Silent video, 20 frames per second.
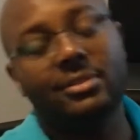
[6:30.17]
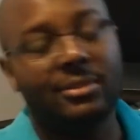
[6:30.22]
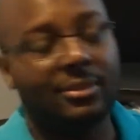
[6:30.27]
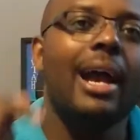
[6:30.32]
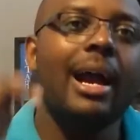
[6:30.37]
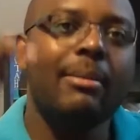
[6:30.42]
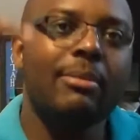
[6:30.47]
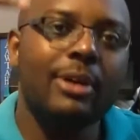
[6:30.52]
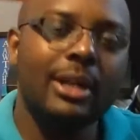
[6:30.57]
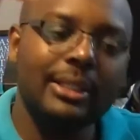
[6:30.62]

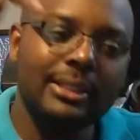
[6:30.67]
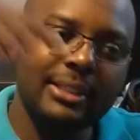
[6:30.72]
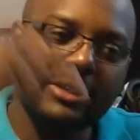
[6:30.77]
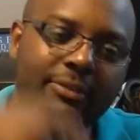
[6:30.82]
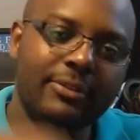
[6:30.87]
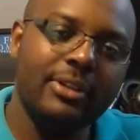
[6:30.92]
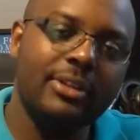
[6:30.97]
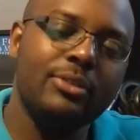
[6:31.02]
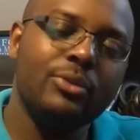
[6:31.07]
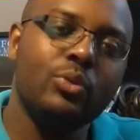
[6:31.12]
I'm gonna leave
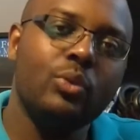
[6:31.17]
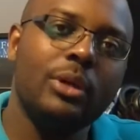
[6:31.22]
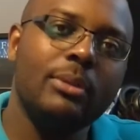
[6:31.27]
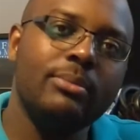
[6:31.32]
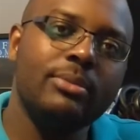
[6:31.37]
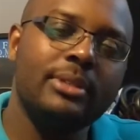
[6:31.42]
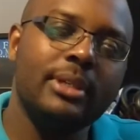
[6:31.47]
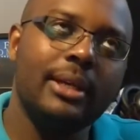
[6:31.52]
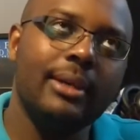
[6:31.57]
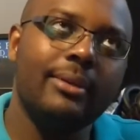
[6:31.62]
his
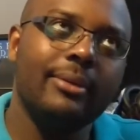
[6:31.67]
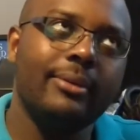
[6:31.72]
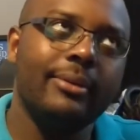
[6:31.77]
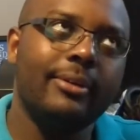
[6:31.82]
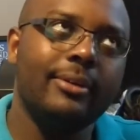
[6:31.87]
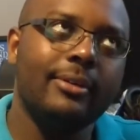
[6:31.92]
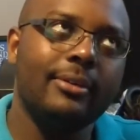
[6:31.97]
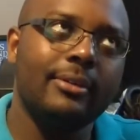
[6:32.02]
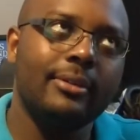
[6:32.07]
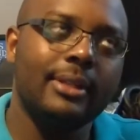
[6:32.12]
website
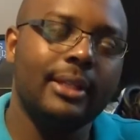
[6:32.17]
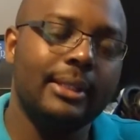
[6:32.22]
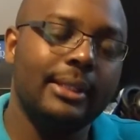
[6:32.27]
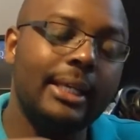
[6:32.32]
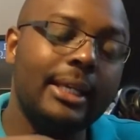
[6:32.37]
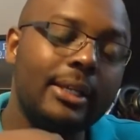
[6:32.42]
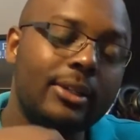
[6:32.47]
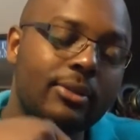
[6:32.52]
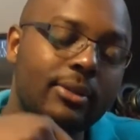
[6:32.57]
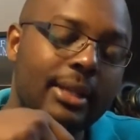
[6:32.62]
or the
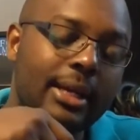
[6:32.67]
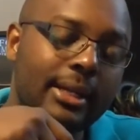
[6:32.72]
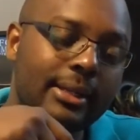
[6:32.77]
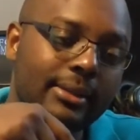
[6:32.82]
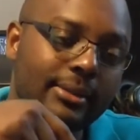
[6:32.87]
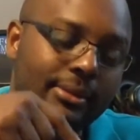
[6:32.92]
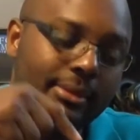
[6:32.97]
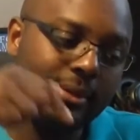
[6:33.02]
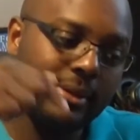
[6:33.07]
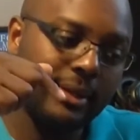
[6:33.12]
link to
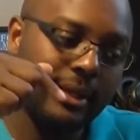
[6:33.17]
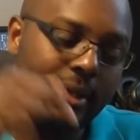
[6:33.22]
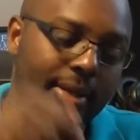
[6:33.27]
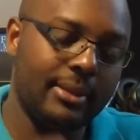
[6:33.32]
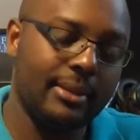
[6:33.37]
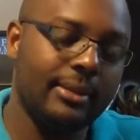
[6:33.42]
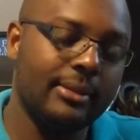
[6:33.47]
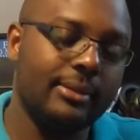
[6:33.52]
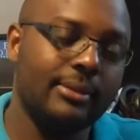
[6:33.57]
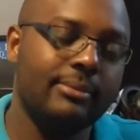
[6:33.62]
that in
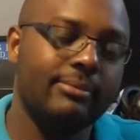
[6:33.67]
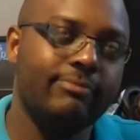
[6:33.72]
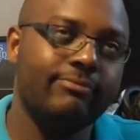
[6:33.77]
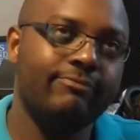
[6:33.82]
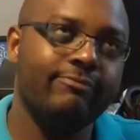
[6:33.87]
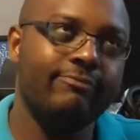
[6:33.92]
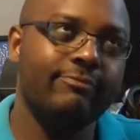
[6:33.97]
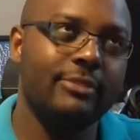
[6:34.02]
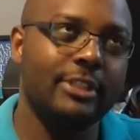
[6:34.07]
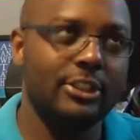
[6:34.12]
the
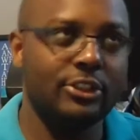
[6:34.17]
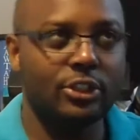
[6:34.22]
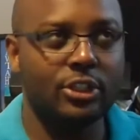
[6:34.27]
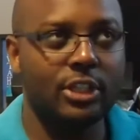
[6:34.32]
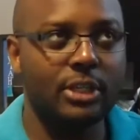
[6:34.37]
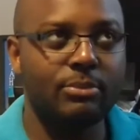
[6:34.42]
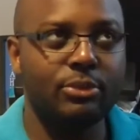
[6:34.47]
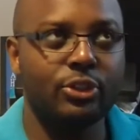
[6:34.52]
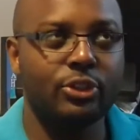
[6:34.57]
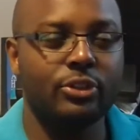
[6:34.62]

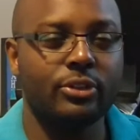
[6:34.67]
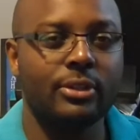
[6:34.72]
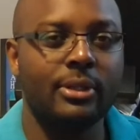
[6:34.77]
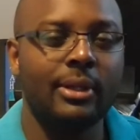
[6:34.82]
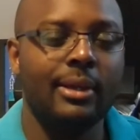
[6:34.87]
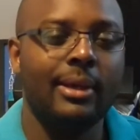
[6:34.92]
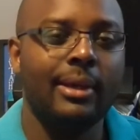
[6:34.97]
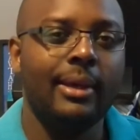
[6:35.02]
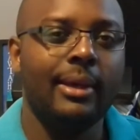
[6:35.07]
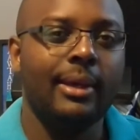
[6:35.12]
description,
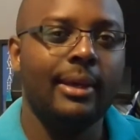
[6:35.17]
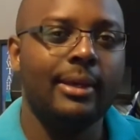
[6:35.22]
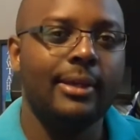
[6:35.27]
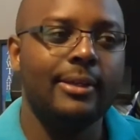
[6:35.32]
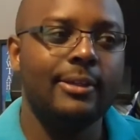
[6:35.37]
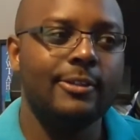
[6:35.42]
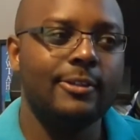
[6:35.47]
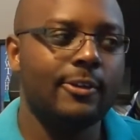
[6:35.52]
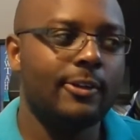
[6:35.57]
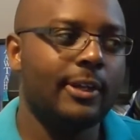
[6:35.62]

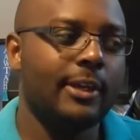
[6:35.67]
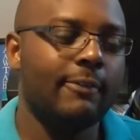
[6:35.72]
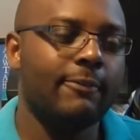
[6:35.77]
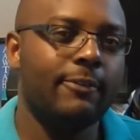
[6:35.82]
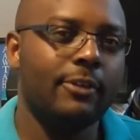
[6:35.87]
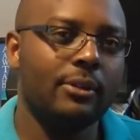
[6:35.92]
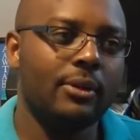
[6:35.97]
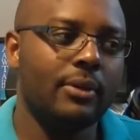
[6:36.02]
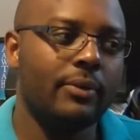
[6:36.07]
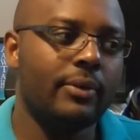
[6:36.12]
so you can
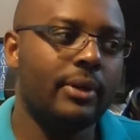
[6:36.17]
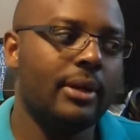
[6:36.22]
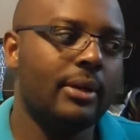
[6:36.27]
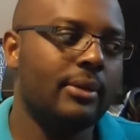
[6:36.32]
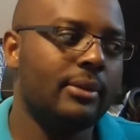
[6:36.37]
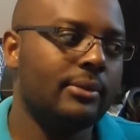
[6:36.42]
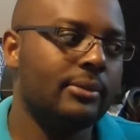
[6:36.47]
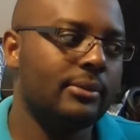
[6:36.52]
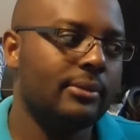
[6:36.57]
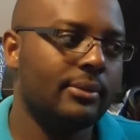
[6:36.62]

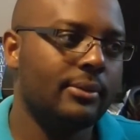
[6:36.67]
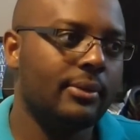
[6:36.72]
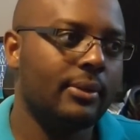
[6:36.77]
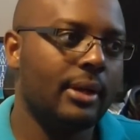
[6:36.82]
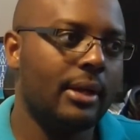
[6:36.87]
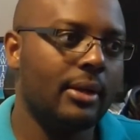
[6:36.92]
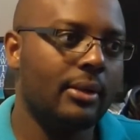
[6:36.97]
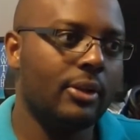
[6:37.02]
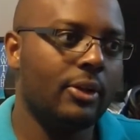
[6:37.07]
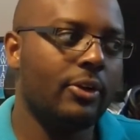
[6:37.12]
follow
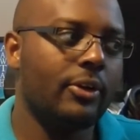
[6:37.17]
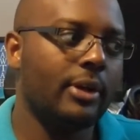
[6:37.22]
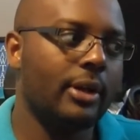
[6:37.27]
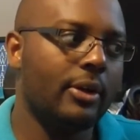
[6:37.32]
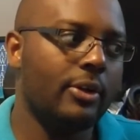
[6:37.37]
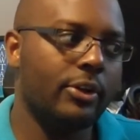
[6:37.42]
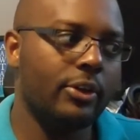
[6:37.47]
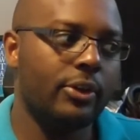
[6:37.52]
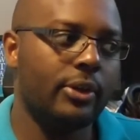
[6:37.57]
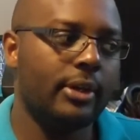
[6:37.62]
along,
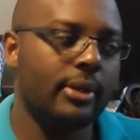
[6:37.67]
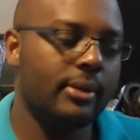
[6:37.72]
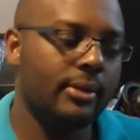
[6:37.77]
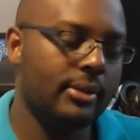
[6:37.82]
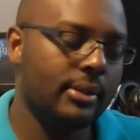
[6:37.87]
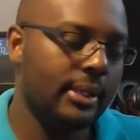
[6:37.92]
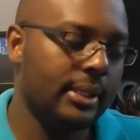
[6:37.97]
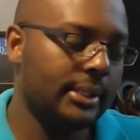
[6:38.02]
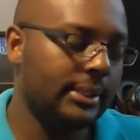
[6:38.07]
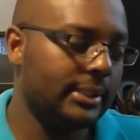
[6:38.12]
or you can
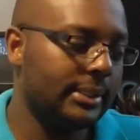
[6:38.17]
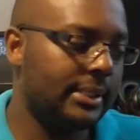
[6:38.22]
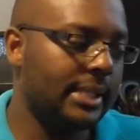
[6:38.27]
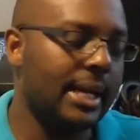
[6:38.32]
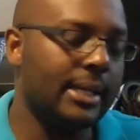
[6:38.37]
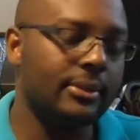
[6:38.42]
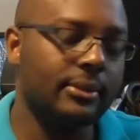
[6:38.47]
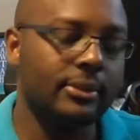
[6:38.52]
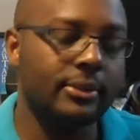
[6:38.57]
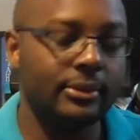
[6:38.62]

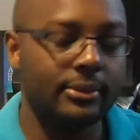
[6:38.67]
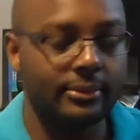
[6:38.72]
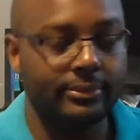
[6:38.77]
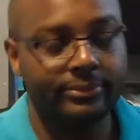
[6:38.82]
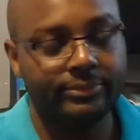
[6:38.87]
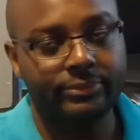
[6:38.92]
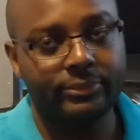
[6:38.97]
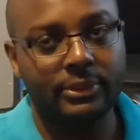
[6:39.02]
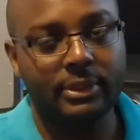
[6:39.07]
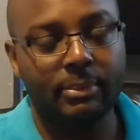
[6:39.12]
download
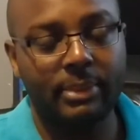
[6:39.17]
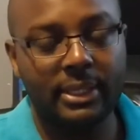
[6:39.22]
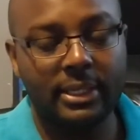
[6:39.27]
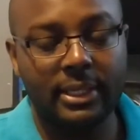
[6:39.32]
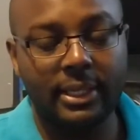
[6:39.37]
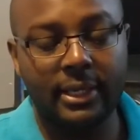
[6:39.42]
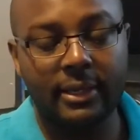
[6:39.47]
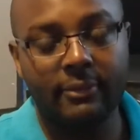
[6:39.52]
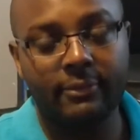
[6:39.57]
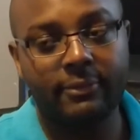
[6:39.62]
the
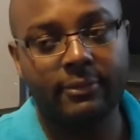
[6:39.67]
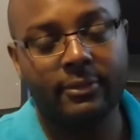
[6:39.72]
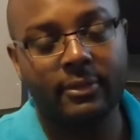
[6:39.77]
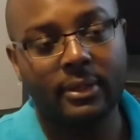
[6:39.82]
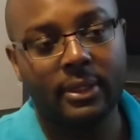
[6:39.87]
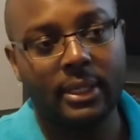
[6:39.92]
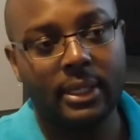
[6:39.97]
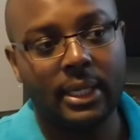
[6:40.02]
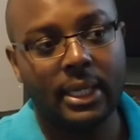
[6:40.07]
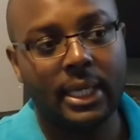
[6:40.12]
PDF.
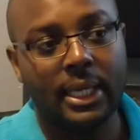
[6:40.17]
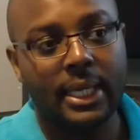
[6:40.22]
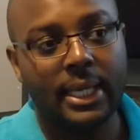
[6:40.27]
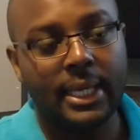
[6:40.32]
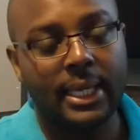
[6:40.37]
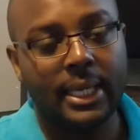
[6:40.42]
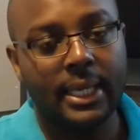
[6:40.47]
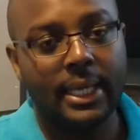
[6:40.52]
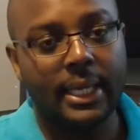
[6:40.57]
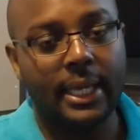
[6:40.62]

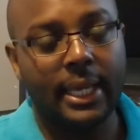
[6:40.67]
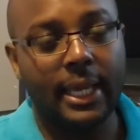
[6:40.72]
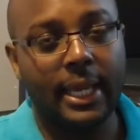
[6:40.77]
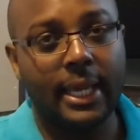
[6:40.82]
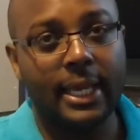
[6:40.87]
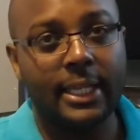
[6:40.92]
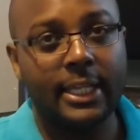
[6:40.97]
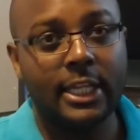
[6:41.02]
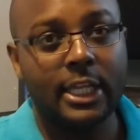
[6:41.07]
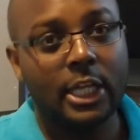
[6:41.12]

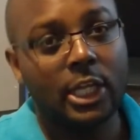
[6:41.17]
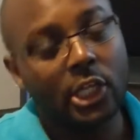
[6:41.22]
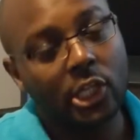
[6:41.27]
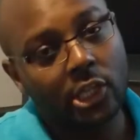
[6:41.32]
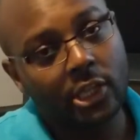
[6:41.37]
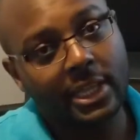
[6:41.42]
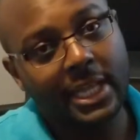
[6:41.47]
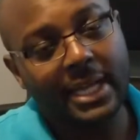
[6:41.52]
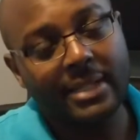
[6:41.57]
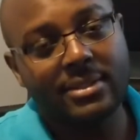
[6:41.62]
And
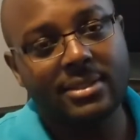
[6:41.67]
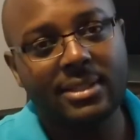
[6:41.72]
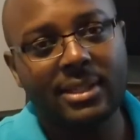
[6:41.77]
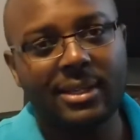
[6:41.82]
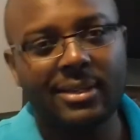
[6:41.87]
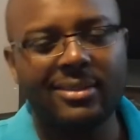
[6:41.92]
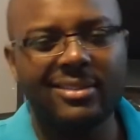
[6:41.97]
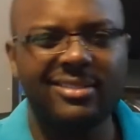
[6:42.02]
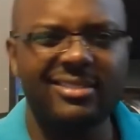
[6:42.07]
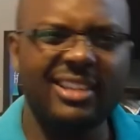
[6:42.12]
that's
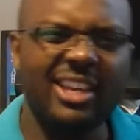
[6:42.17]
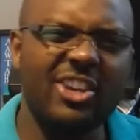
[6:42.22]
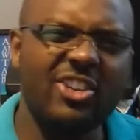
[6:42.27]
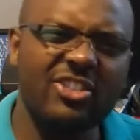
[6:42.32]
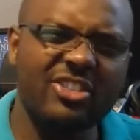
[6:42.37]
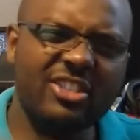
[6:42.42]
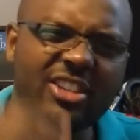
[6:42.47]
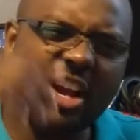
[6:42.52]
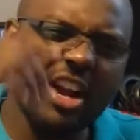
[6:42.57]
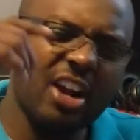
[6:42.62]
it. See you,
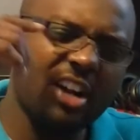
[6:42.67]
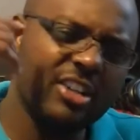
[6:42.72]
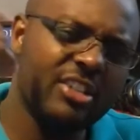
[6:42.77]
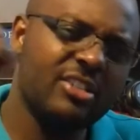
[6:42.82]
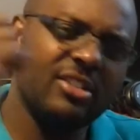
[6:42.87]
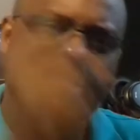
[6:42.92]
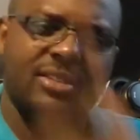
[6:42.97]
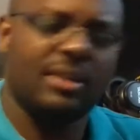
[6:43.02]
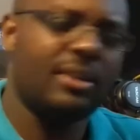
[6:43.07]
suckers.